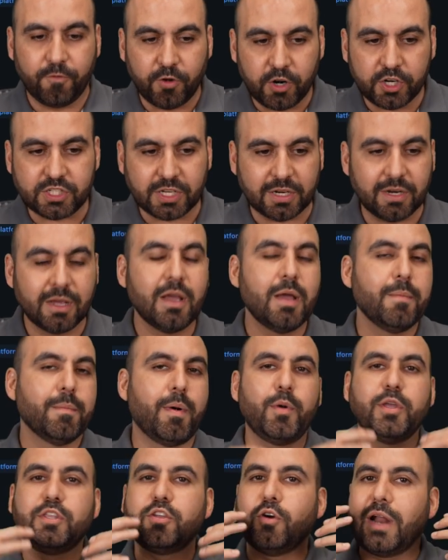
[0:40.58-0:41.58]
version,
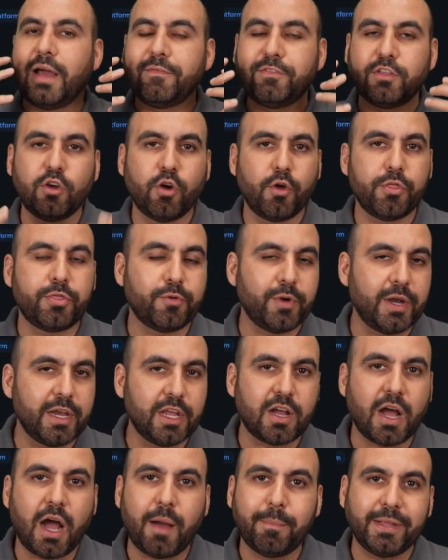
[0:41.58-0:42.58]
but we don't have to go through any
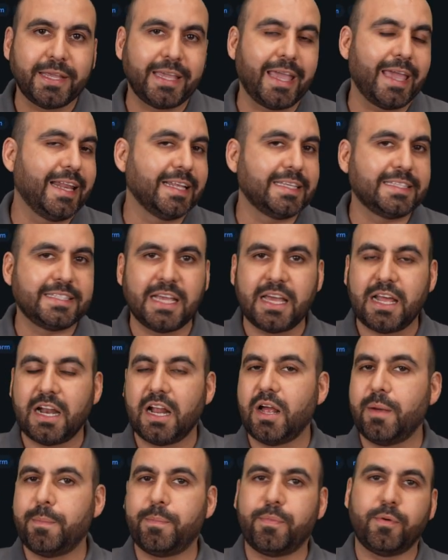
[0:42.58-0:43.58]
complicated
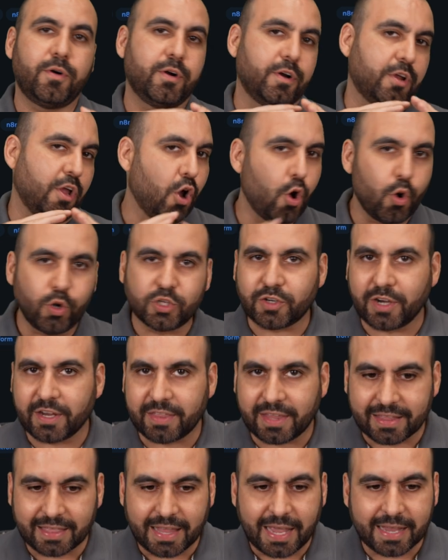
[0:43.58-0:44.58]
setup or codes or
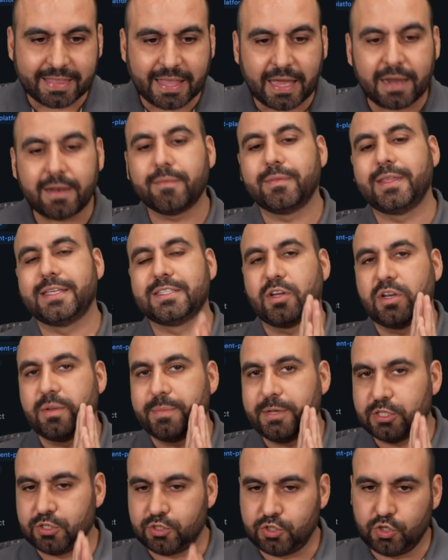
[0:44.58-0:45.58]
anything like that. This is going to
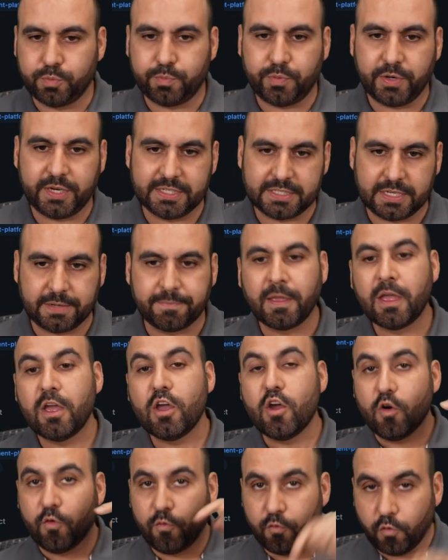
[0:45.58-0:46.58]
be super easy.
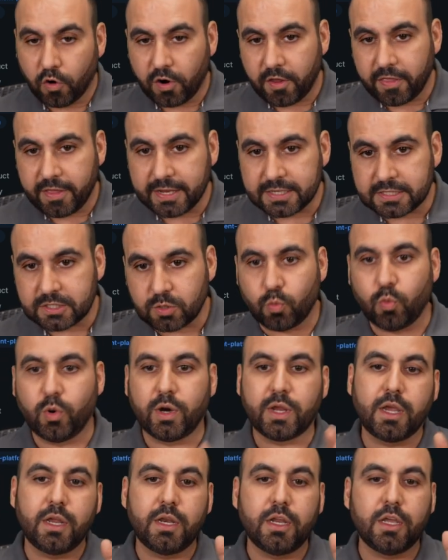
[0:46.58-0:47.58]
For this,
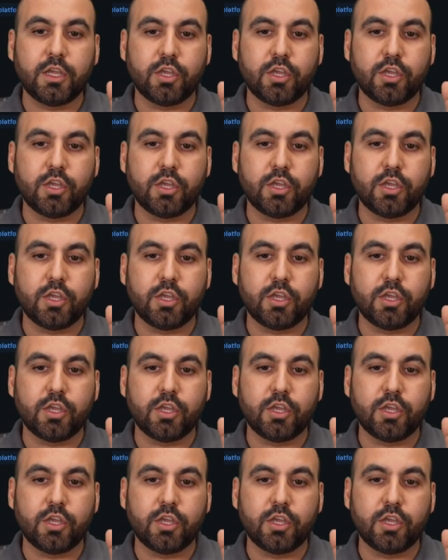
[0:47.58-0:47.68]
we're going to